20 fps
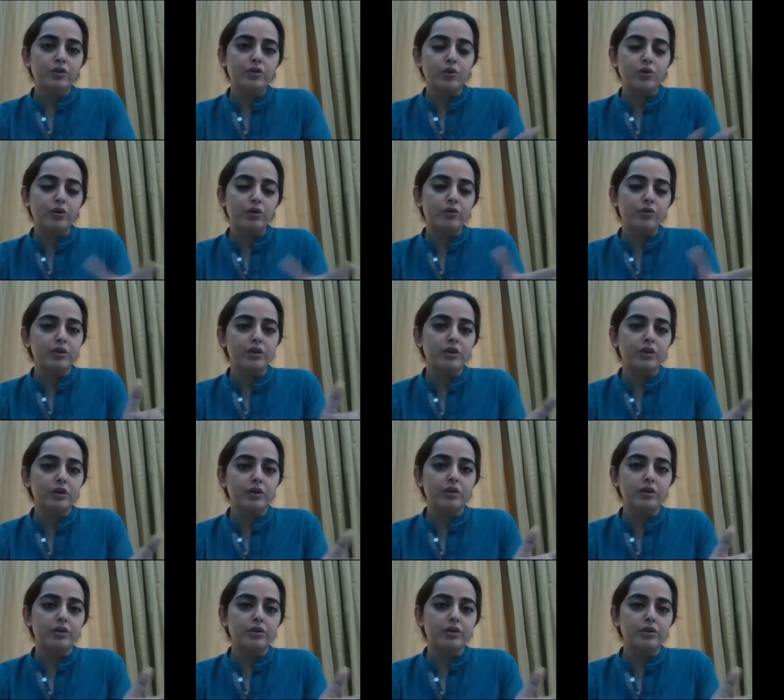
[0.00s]
sort of a
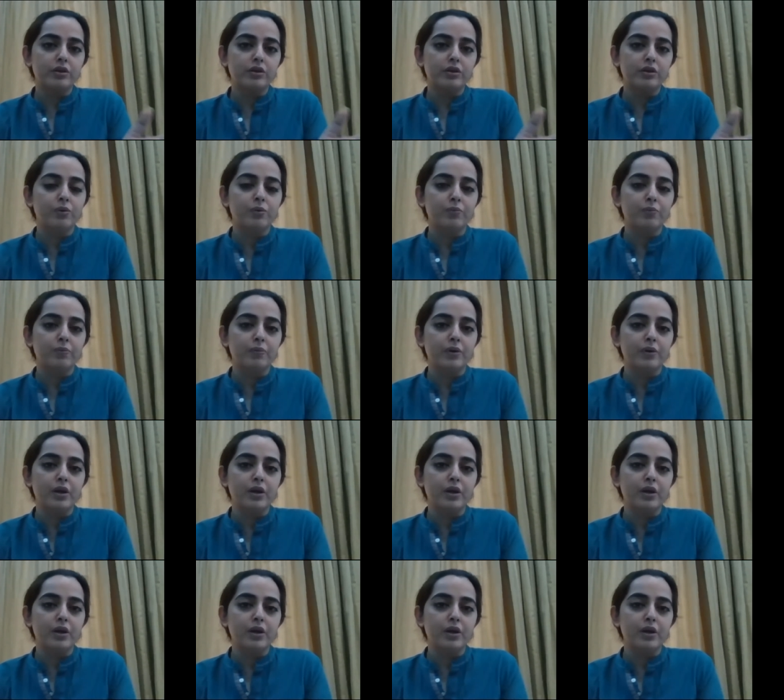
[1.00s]
you know
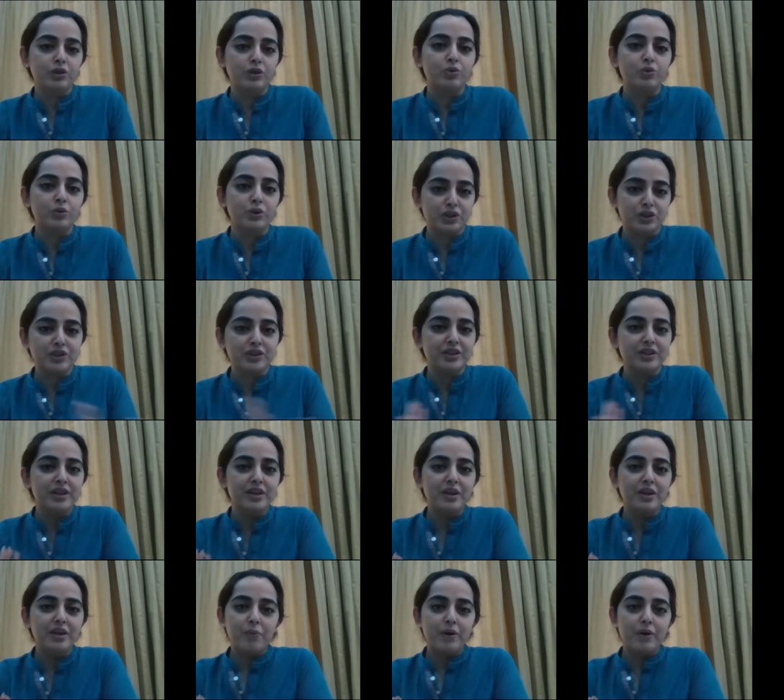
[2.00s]
limbo situation
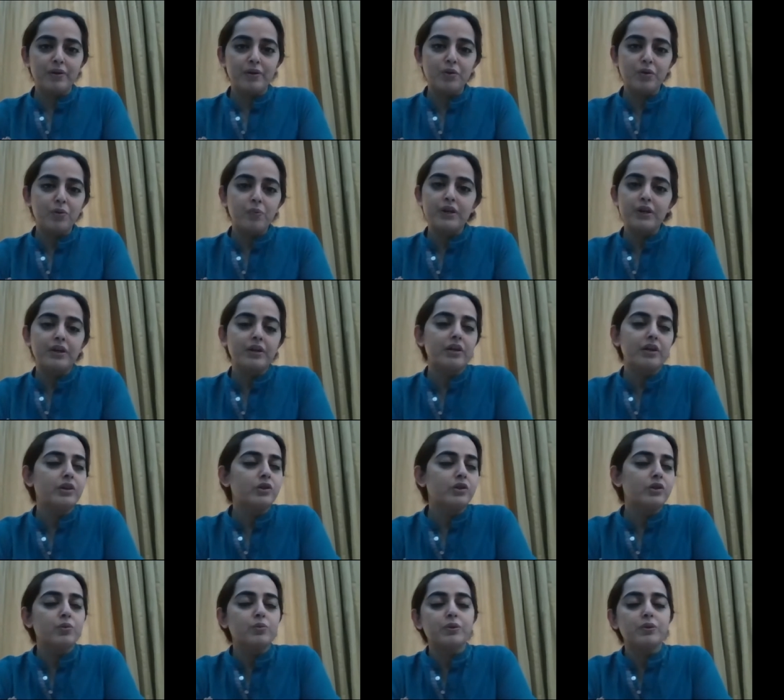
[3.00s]
where you know we can
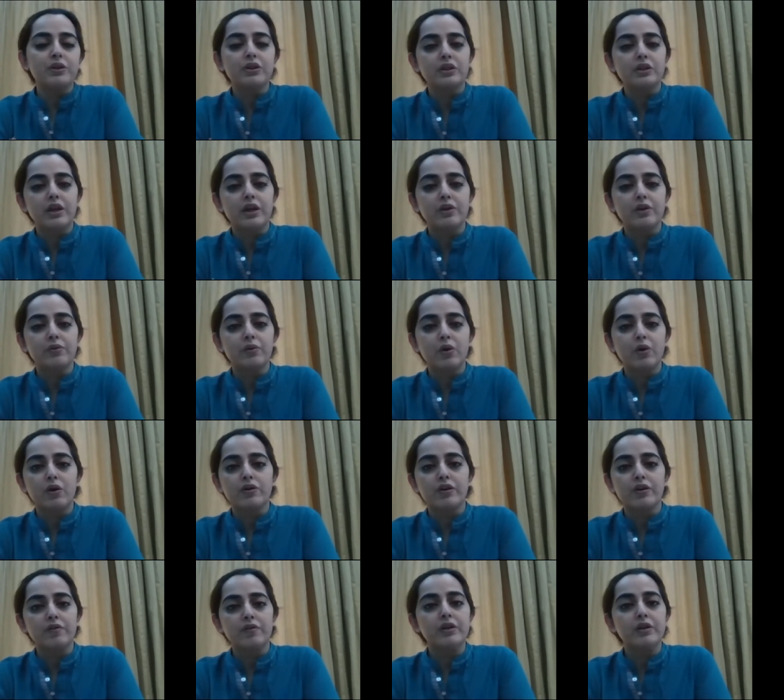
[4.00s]
continue with this kind of a
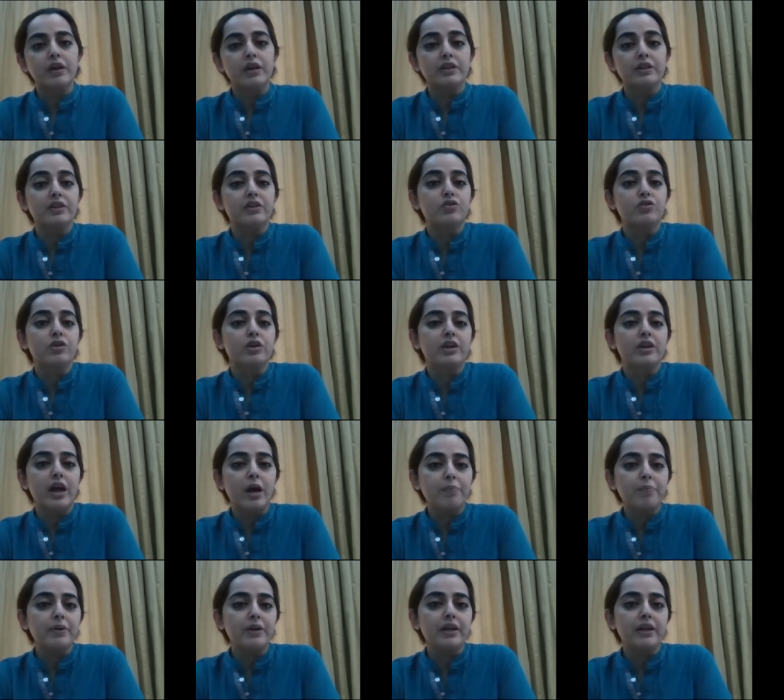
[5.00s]
contract where nothing is really
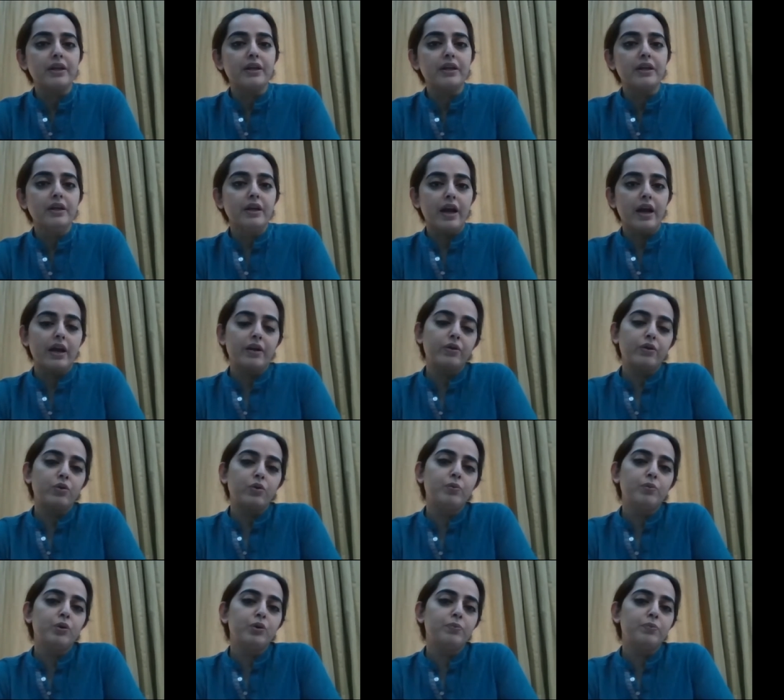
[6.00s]
happening and you
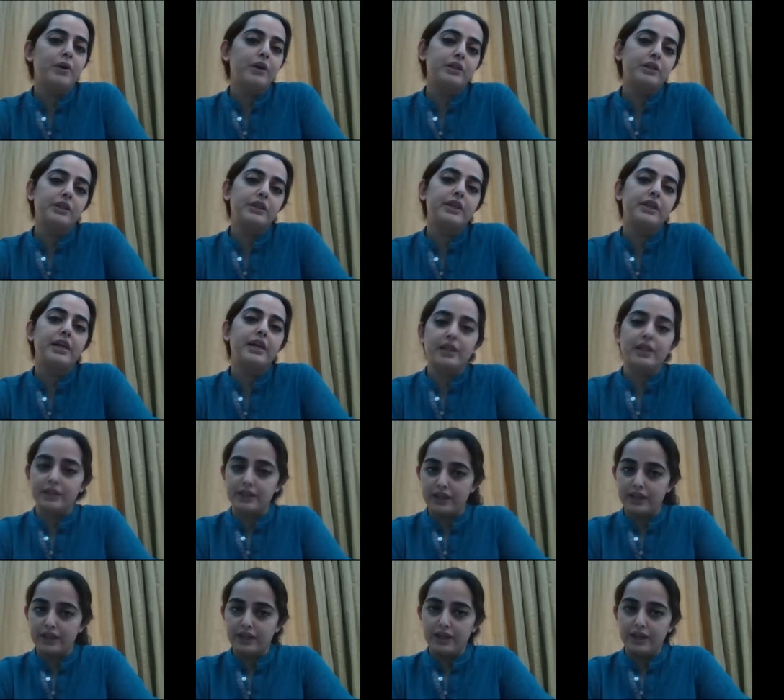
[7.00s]
know both parties get
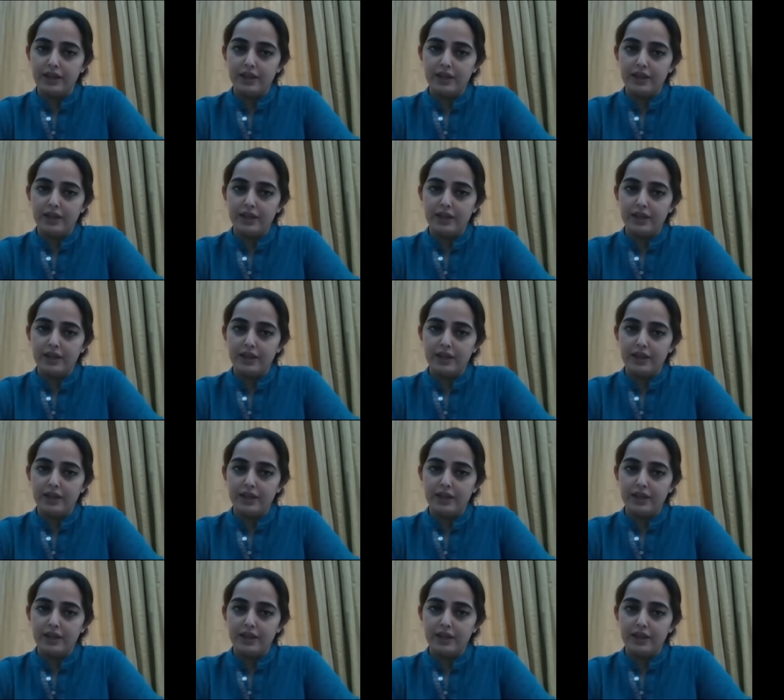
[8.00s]
nothing